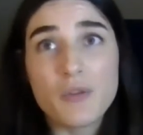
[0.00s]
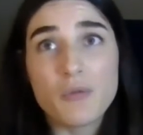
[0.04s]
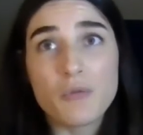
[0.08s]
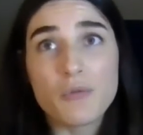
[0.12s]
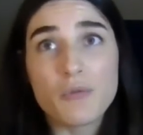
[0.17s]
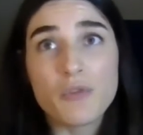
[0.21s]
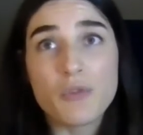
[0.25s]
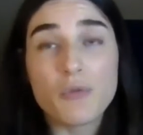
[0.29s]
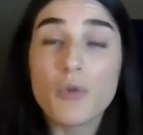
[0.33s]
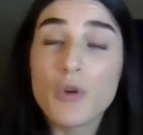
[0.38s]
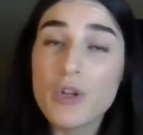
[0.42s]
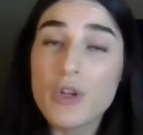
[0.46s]

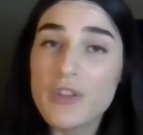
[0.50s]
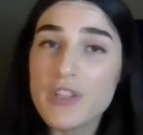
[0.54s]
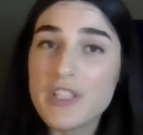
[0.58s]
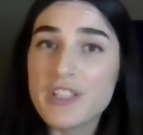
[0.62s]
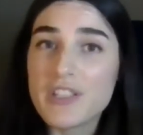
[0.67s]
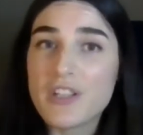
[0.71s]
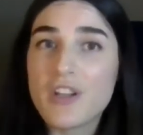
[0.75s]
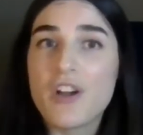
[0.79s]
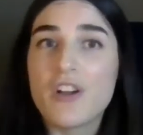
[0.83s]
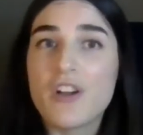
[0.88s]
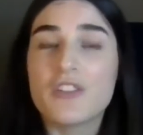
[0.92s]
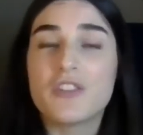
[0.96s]

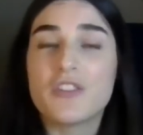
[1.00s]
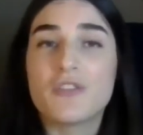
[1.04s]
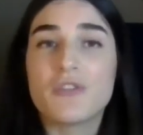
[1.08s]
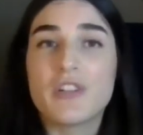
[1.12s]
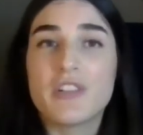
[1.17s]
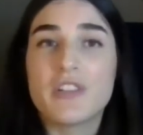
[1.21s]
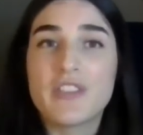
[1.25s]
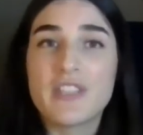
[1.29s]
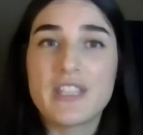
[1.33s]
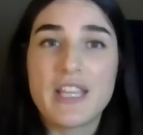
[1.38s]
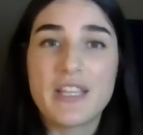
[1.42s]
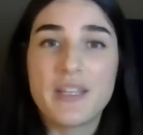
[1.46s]
royalist cause
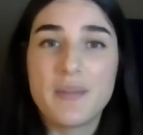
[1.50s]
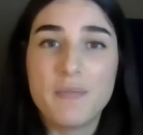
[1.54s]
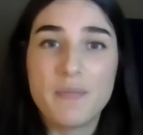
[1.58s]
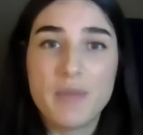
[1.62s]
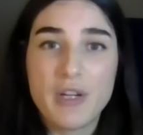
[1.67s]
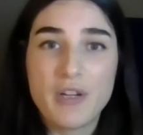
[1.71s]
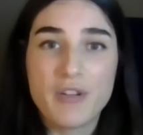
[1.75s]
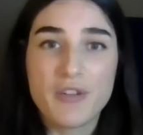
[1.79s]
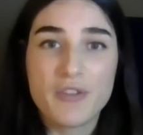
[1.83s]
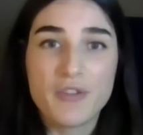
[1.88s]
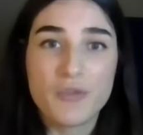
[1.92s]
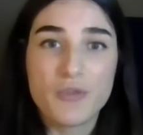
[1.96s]
during the Second
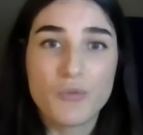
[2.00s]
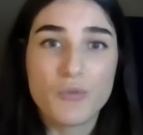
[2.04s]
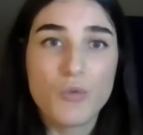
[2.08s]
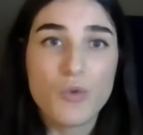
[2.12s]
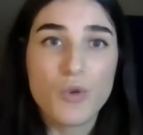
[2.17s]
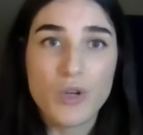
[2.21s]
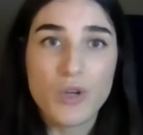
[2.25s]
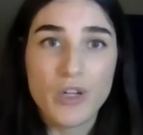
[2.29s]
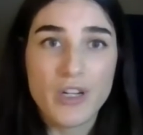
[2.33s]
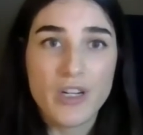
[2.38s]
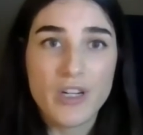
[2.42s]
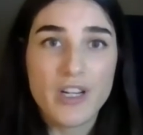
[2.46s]
Barons'
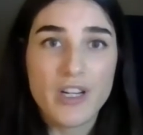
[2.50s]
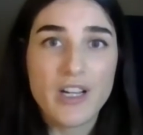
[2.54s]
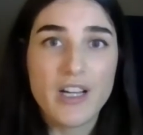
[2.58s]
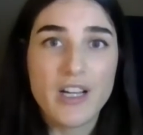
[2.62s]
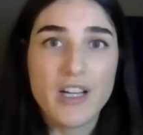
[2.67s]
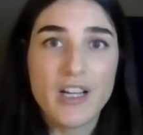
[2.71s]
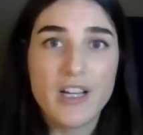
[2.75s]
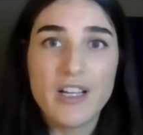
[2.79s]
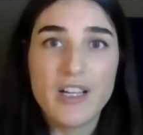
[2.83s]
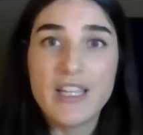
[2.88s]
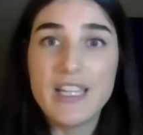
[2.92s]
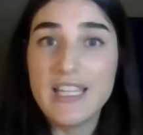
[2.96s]
War
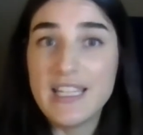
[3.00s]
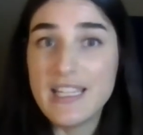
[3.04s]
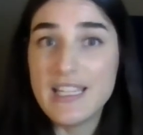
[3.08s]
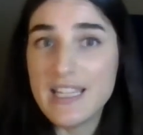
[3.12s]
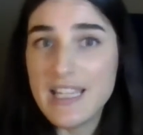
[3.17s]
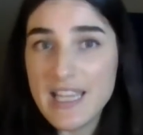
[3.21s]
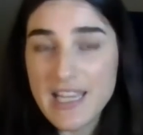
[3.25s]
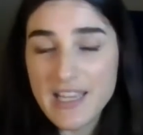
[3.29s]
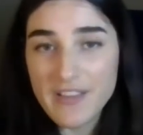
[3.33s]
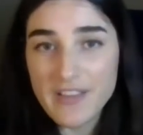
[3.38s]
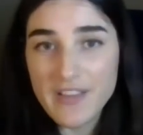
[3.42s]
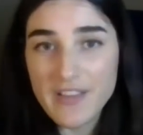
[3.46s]
in
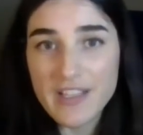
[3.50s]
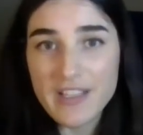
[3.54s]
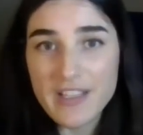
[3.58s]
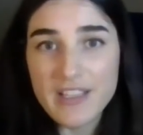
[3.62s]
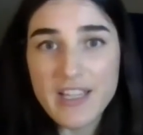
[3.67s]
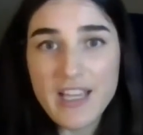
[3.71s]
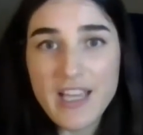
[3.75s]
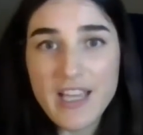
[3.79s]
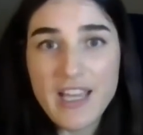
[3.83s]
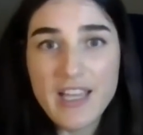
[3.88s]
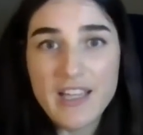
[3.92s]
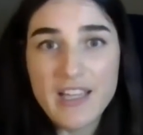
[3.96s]

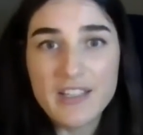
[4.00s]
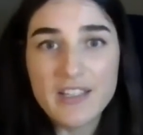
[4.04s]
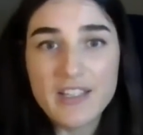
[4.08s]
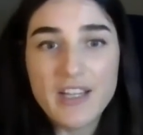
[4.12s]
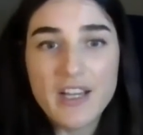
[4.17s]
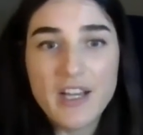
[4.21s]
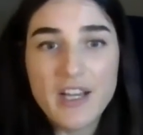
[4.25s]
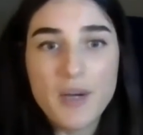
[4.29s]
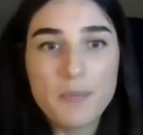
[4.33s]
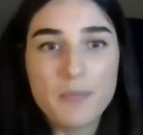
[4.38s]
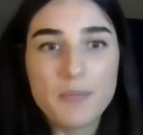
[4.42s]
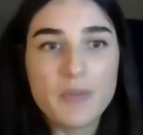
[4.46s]
England, and
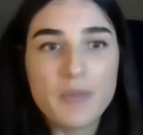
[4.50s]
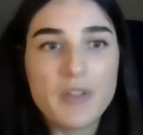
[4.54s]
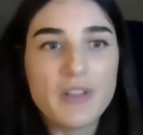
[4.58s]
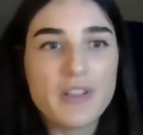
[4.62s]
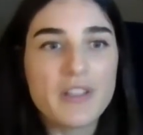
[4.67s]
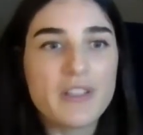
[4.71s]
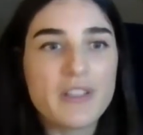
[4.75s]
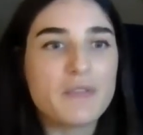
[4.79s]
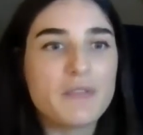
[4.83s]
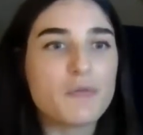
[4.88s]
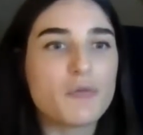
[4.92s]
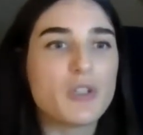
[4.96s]

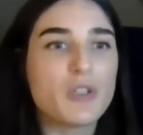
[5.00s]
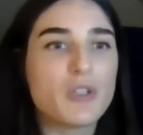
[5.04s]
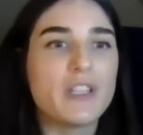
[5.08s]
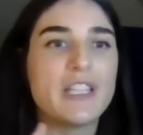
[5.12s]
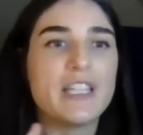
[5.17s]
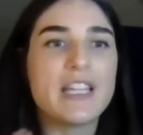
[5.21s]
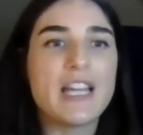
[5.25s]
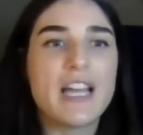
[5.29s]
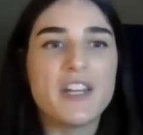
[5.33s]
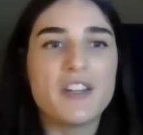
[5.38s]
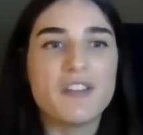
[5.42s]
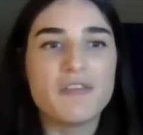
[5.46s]
really
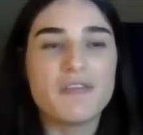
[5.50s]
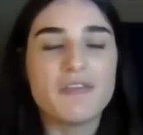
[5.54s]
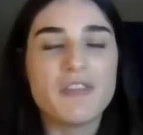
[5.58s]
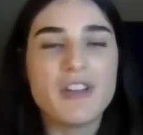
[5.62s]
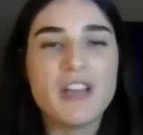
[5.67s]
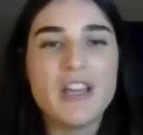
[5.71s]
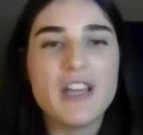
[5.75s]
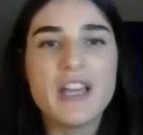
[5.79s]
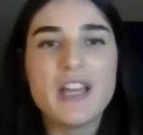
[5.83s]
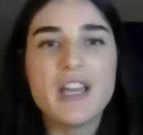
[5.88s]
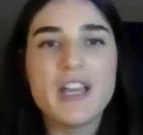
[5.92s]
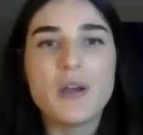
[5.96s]
kind of
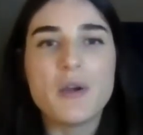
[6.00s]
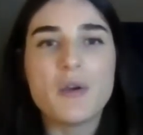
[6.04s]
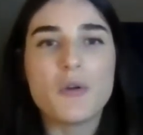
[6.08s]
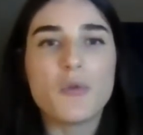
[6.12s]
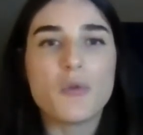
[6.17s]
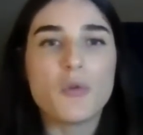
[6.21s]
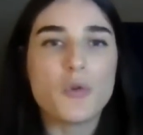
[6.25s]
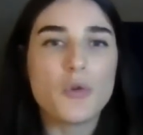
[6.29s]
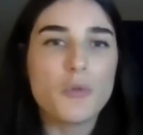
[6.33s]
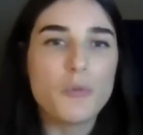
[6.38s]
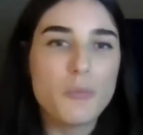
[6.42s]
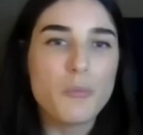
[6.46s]

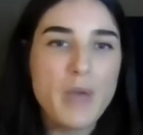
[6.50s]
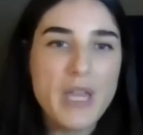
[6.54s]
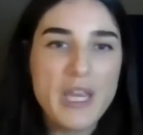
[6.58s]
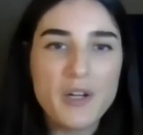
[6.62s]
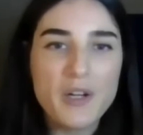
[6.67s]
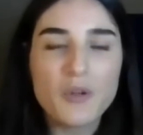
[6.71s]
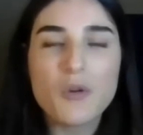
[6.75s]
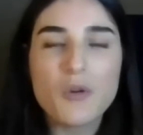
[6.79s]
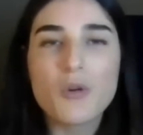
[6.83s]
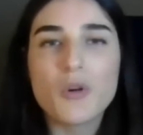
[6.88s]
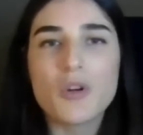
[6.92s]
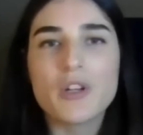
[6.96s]
made
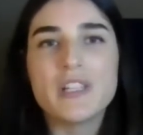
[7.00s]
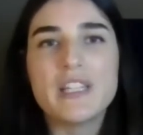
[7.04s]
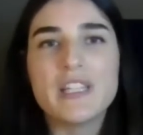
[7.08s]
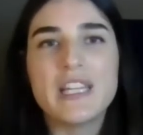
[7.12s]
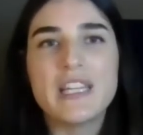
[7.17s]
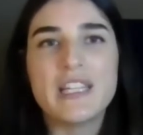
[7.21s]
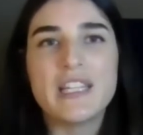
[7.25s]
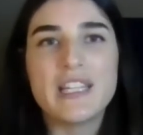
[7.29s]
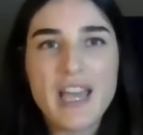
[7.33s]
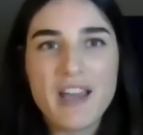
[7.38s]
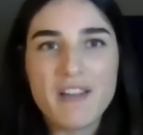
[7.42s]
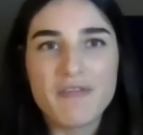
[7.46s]
a
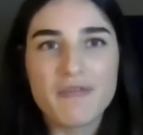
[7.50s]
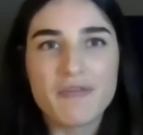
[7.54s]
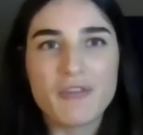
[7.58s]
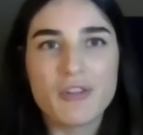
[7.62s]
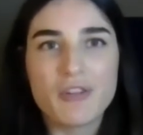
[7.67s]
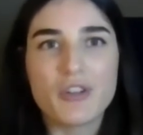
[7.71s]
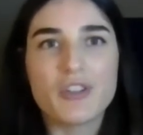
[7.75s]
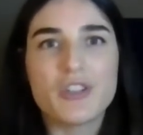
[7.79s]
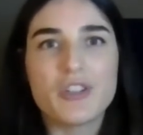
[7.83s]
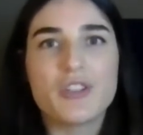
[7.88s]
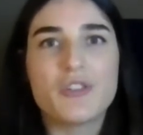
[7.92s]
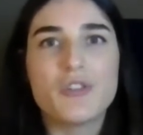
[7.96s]
coordinated
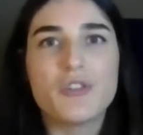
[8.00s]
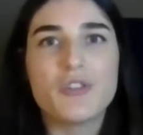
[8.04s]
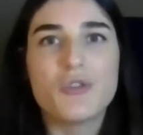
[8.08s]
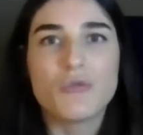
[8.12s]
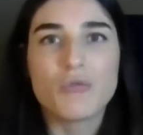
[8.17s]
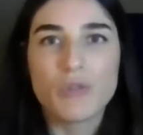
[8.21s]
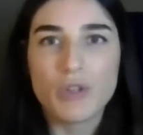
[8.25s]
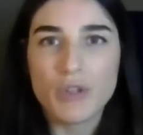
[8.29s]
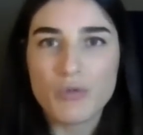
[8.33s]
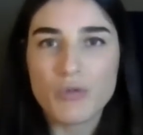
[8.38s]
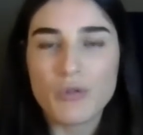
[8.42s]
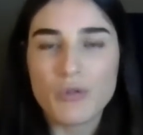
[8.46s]
effort to
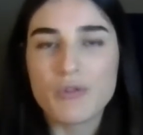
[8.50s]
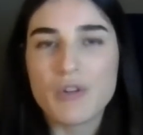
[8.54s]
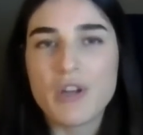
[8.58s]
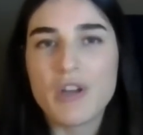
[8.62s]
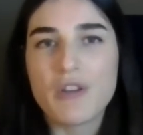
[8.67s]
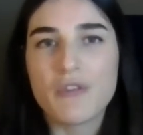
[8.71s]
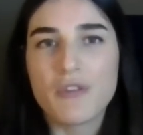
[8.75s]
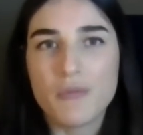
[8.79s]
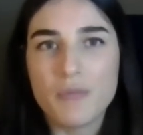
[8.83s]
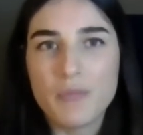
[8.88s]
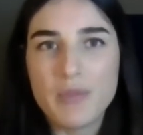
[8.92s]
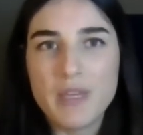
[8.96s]
recruit
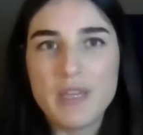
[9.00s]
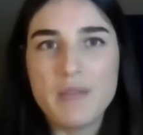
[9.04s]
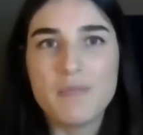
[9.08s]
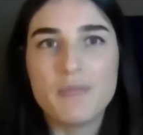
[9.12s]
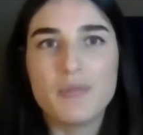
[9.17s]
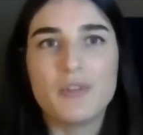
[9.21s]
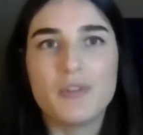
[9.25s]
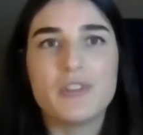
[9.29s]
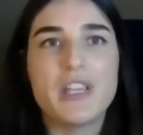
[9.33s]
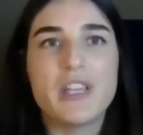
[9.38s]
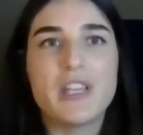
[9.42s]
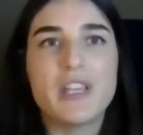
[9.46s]
other
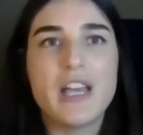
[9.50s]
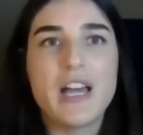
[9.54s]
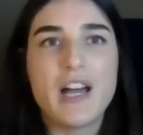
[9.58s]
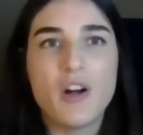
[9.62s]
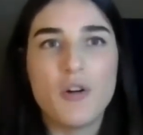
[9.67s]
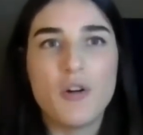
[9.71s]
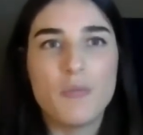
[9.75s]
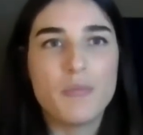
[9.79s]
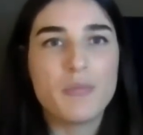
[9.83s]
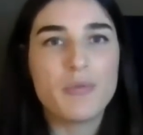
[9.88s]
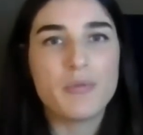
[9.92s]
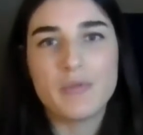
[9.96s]
people to
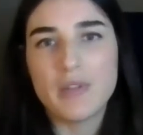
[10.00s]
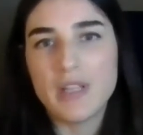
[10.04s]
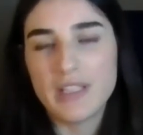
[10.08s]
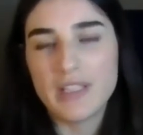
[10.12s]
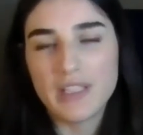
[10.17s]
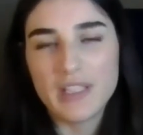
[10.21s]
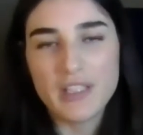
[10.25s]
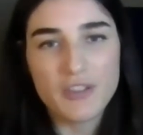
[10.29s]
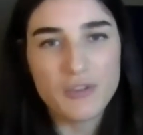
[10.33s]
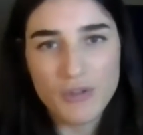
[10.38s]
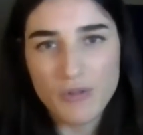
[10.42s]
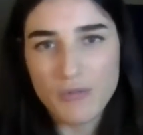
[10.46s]
help and
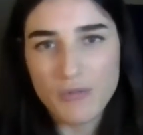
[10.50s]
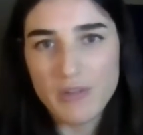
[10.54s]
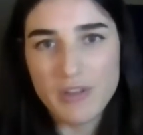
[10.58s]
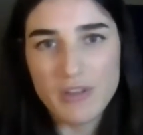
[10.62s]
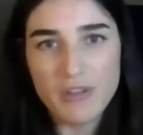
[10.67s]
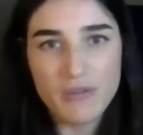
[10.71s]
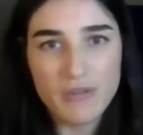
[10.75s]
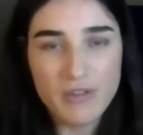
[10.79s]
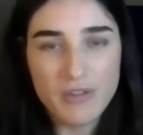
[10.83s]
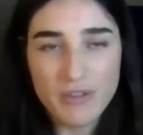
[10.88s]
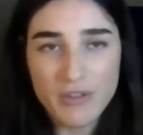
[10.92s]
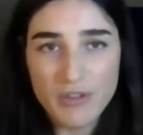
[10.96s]

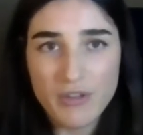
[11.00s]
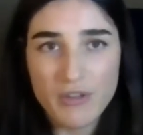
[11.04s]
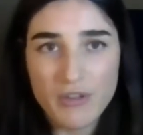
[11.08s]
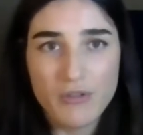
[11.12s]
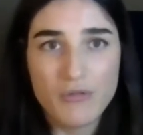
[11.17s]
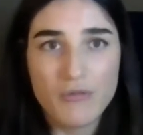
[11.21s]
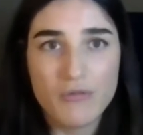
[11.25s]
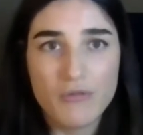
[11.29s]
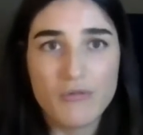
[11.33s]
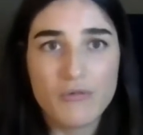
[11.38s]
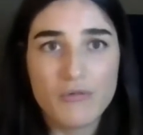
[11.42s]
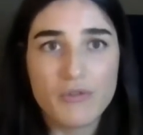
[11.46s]
contribute
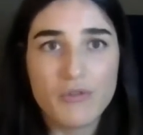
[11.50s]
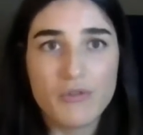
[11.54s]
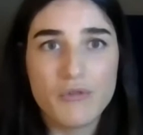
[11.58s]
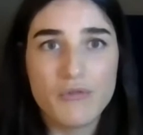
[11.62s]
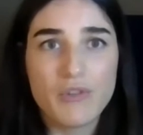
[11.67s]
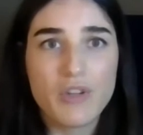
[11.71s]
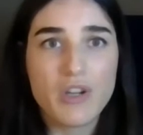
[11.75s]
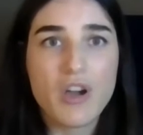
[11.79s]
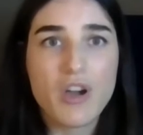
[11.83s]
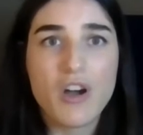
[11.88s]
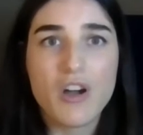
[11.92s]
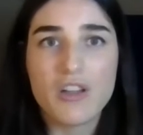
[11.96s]
to
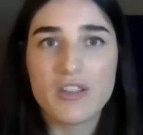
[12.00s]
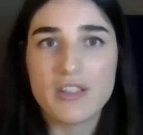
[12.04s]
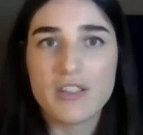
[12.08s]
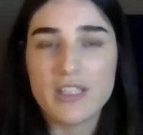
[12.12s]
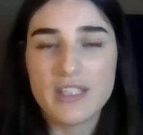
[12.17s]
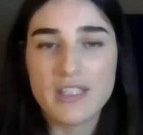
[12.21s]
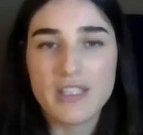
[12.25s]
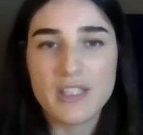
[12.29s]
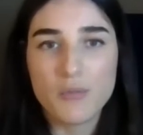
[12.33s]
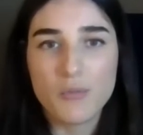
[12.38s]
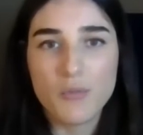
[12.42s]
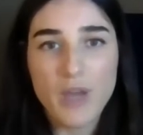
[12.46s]
the cause
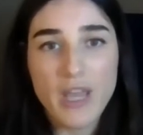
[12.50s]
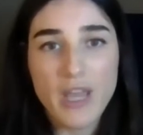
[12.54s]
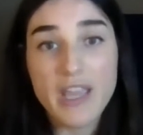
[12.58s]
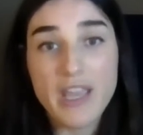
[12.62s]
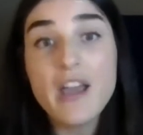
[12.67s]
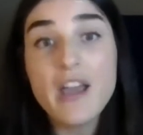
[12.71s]
in some way.